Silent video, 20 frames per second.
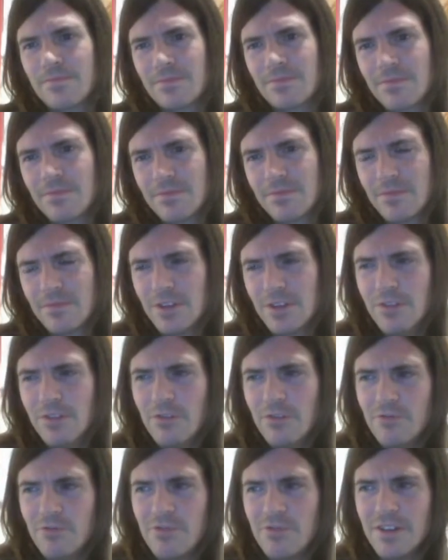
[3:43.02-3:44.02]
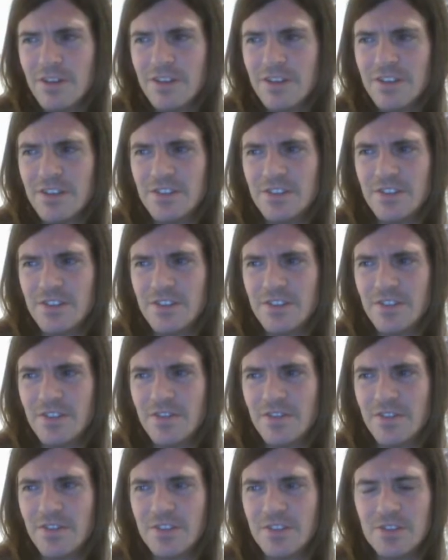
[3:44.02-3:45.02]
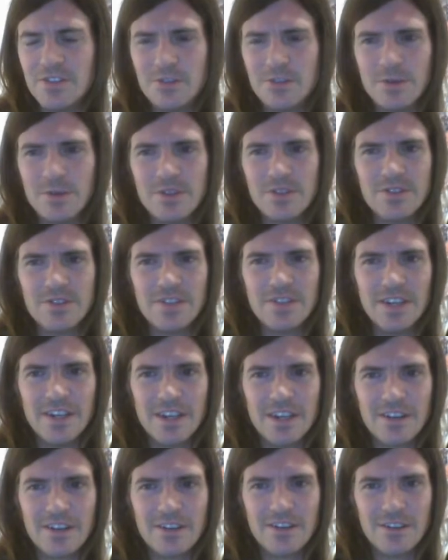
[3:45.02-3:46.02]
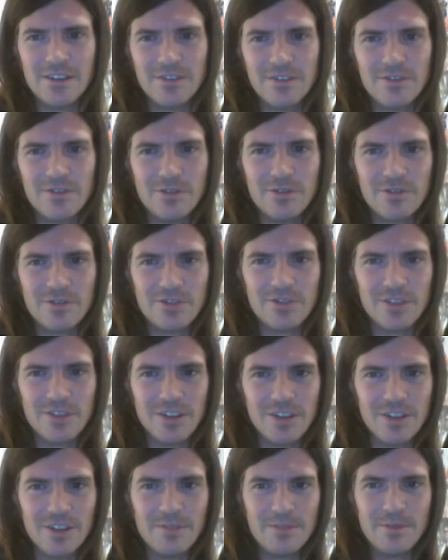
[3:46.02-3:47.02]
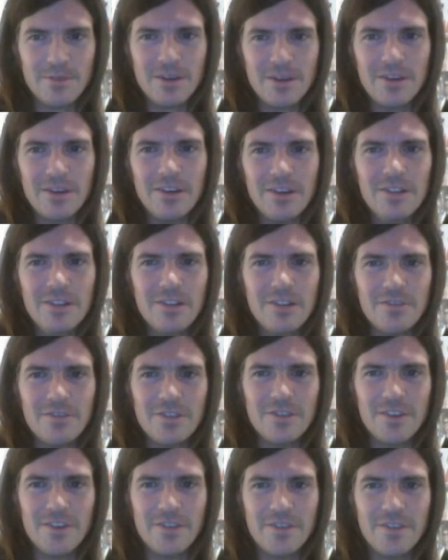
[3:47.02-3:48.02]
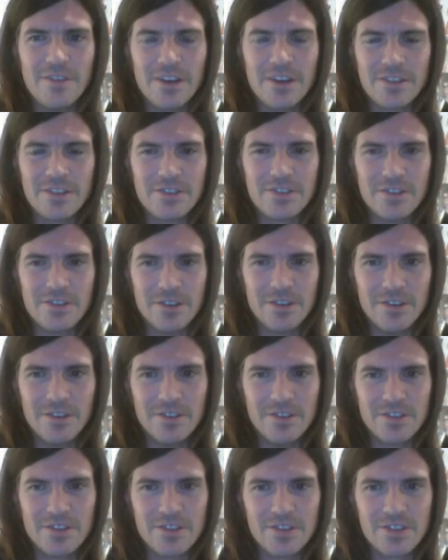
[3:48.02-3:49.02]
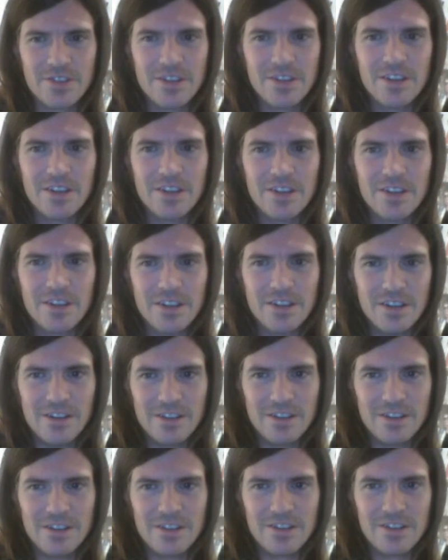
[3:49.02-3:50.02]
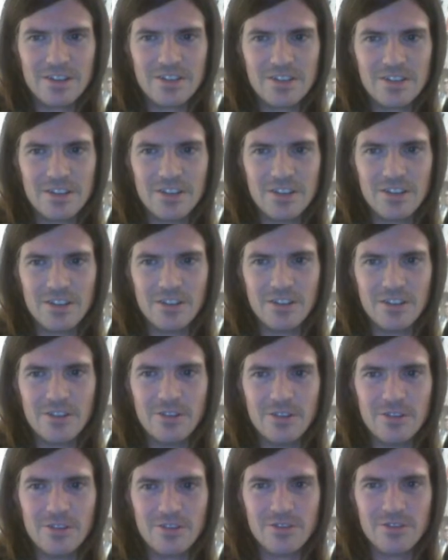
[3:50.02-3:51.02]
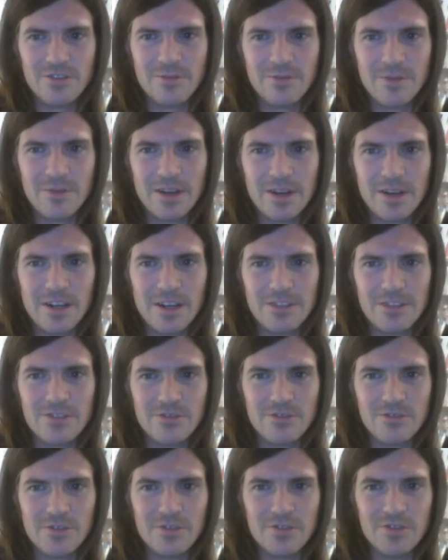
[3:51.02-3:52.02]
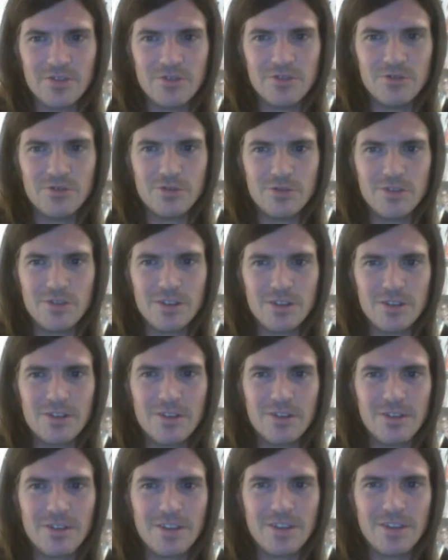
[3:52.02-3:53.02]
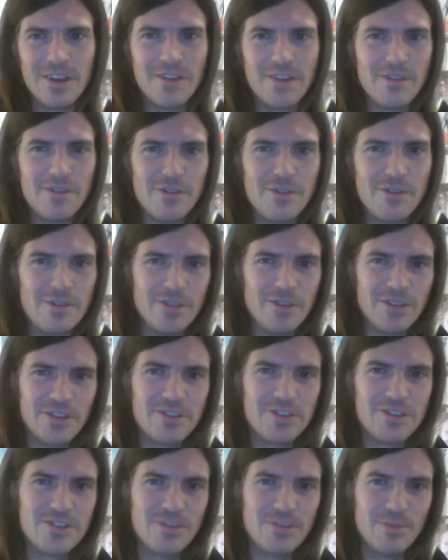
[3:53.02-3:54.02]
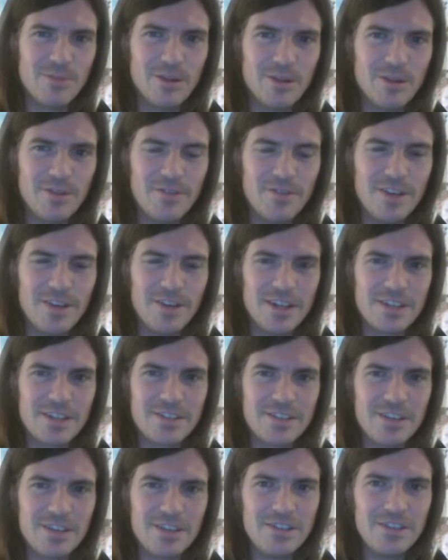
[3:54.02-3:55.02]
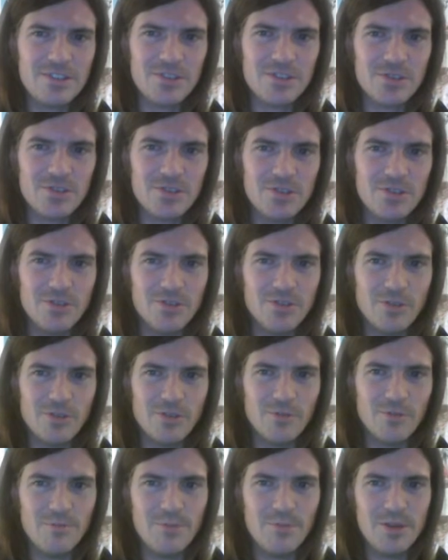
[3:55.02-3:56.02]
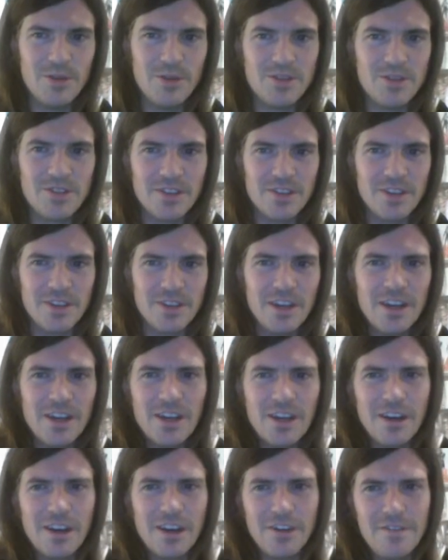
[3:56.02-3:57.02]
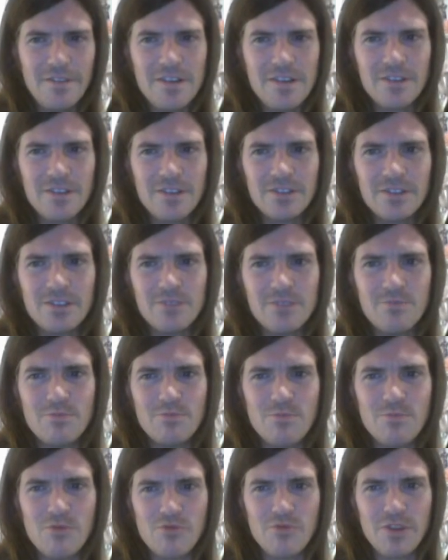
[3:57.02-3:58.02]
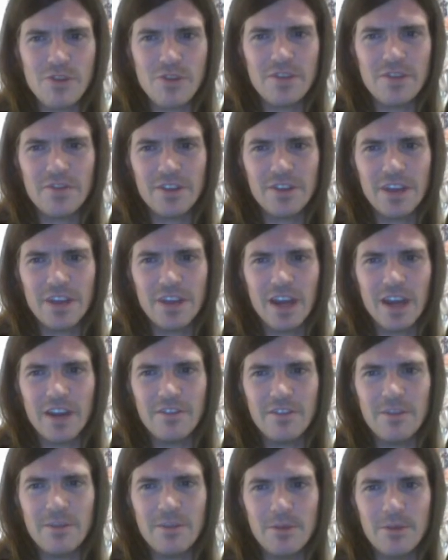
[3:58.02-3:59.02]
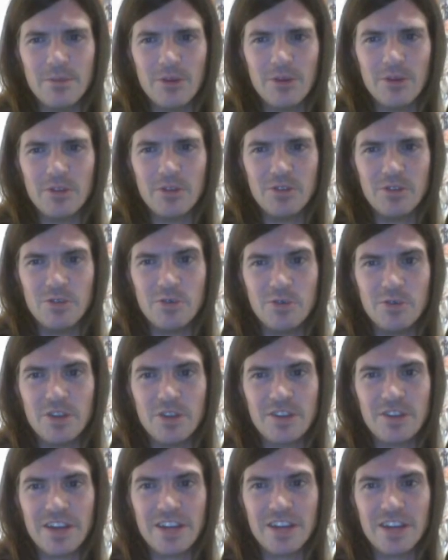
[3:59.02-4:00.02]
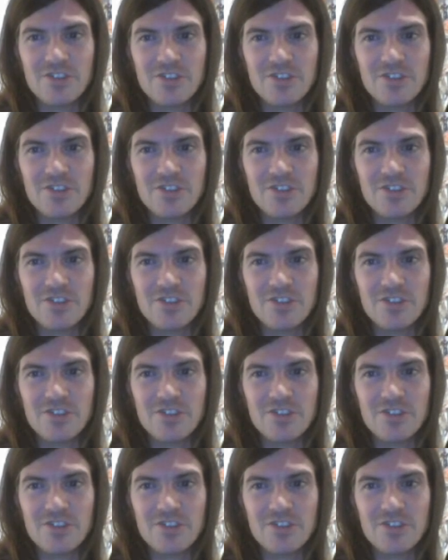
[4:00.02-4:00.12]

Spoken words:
they're not really easy to fit into a deck, unfortunately, but I love the effects though. It's sending a card from hand to grave to draw a card. Very nice, simple effect, and he's a 2/4 beater. I think I did briefly have him in my Yugi Gadget